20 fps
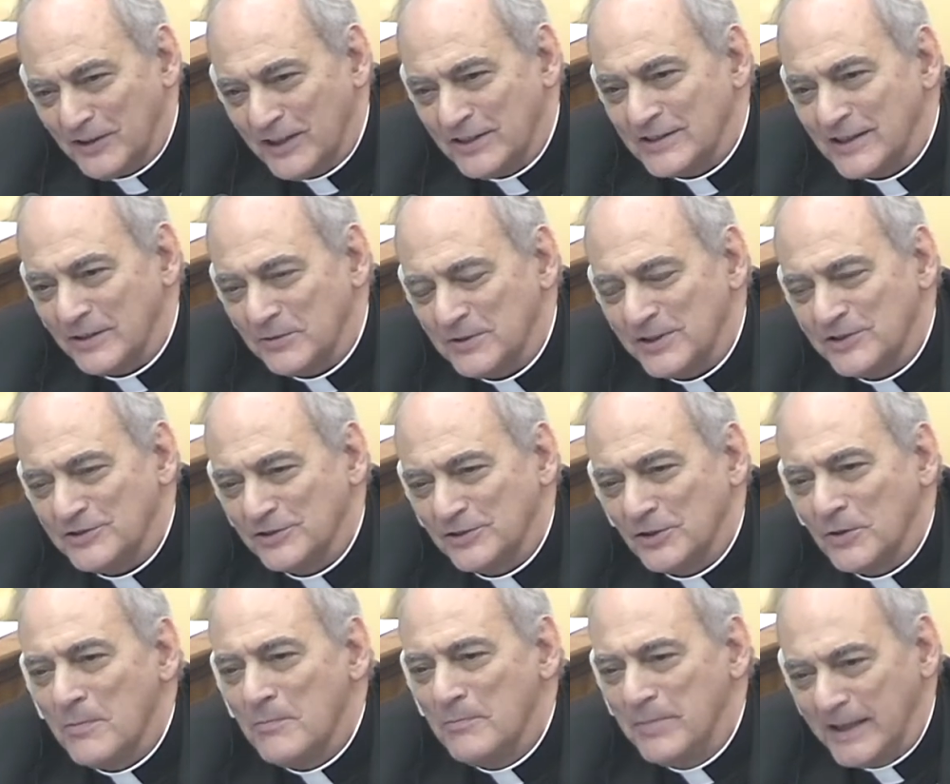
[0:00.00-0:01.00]
it's a question
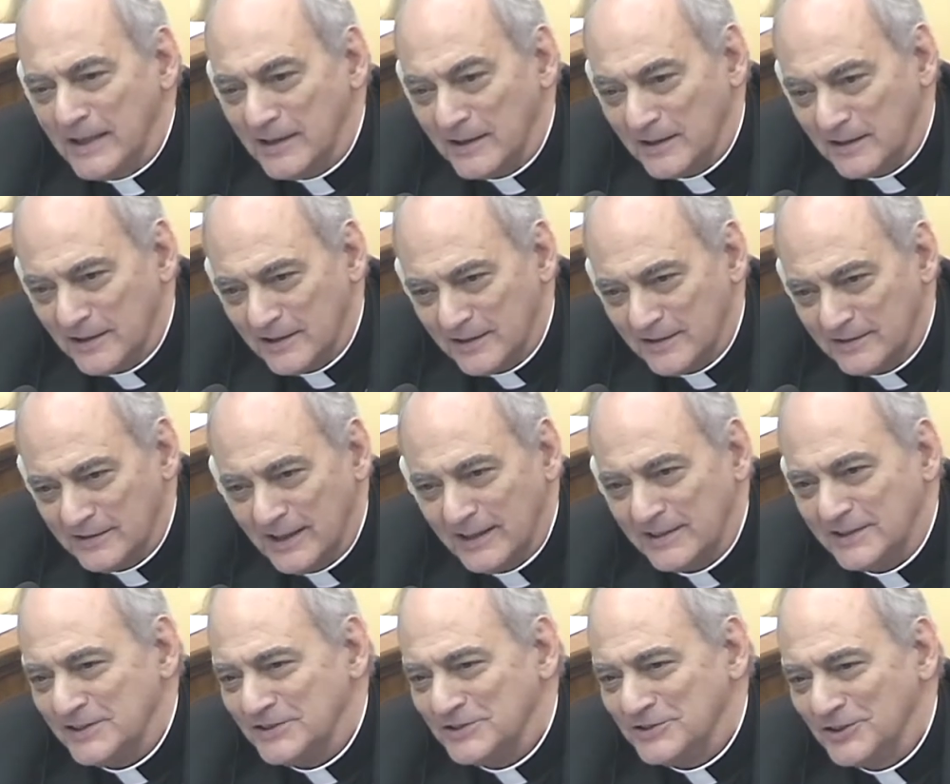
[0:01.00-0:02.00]
of being,
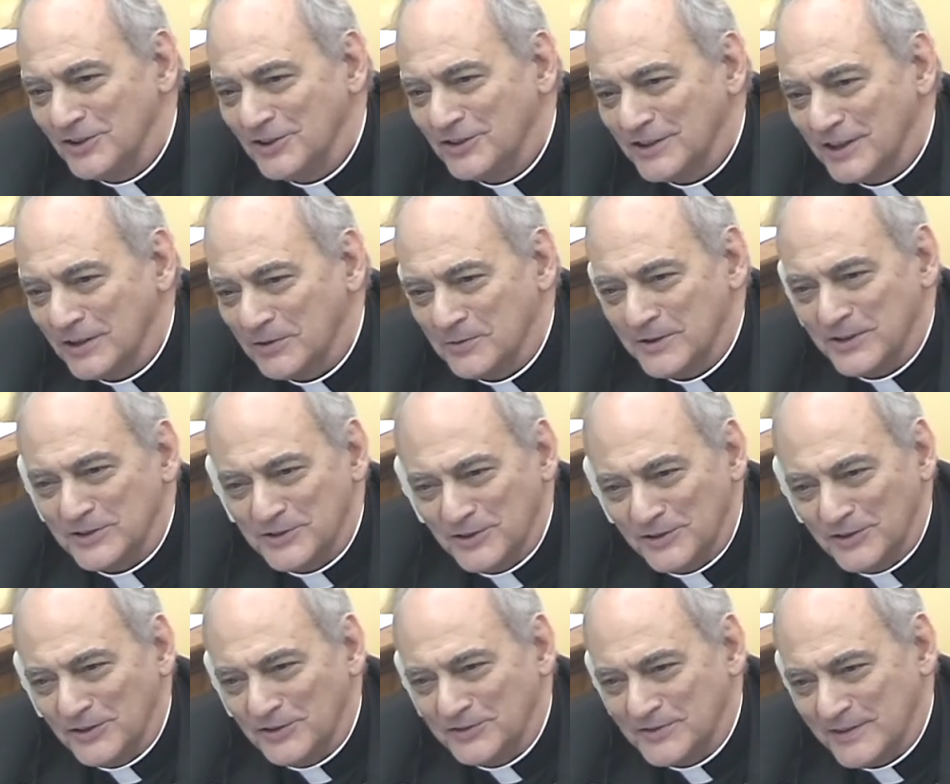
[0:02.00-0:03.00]
that is not a
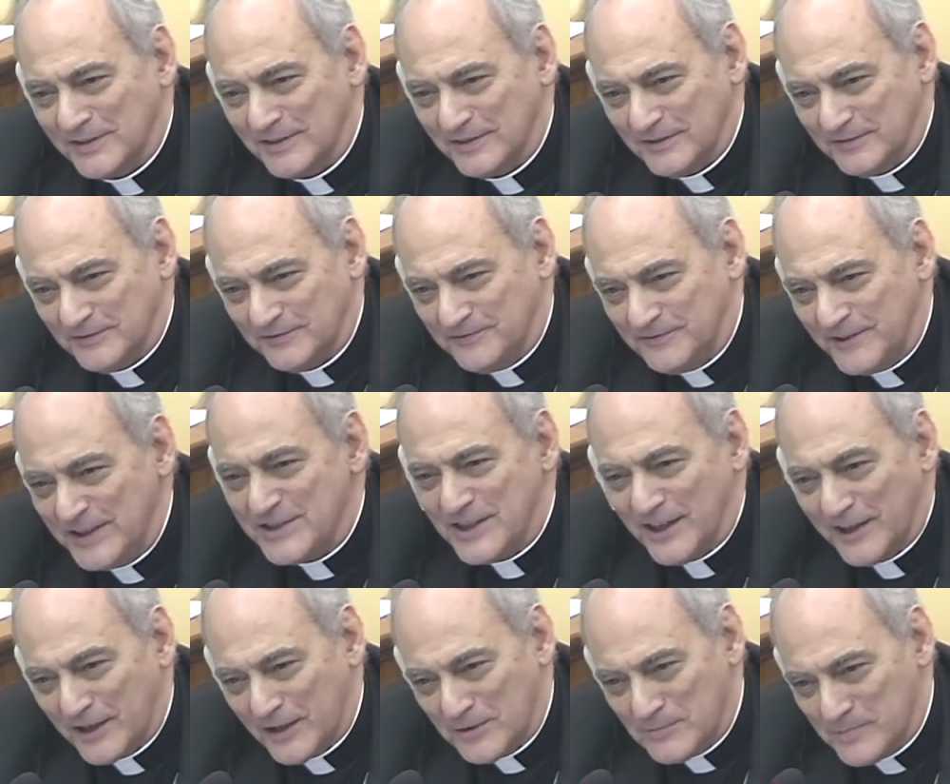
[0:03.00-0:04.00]
question of
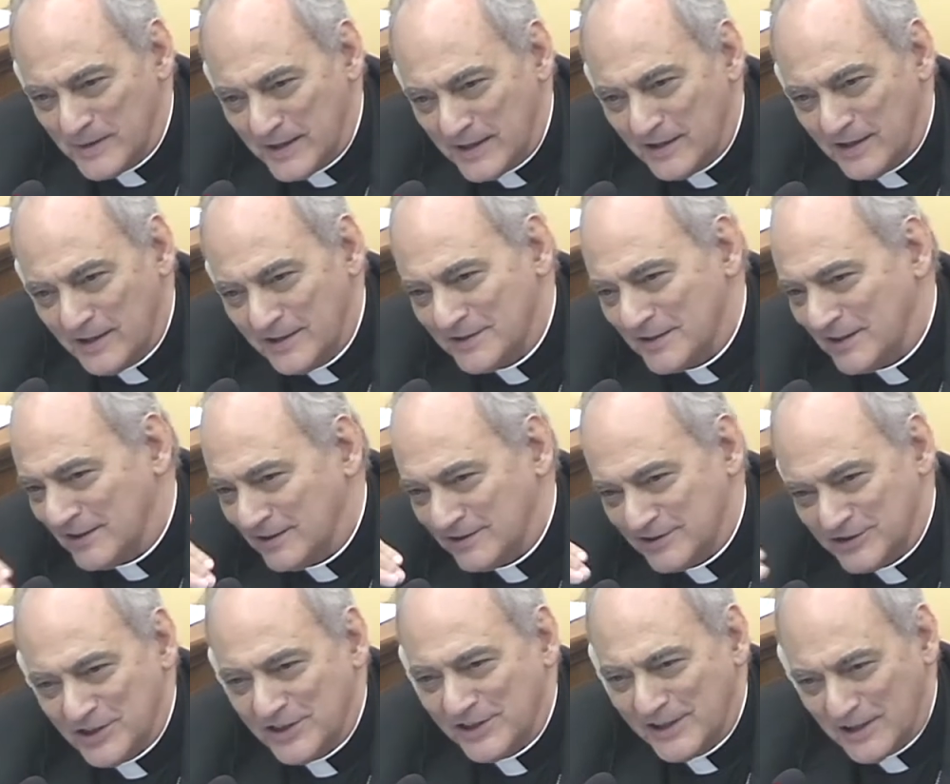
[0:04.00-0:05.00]
physical being, it's a
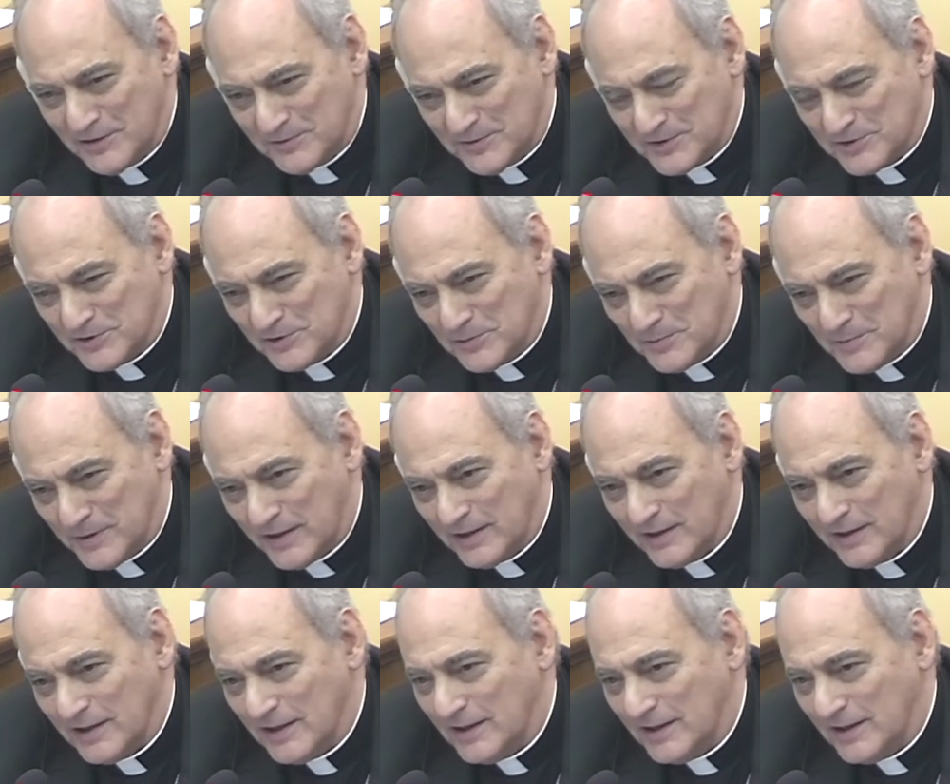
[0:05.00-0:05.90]
general question of being.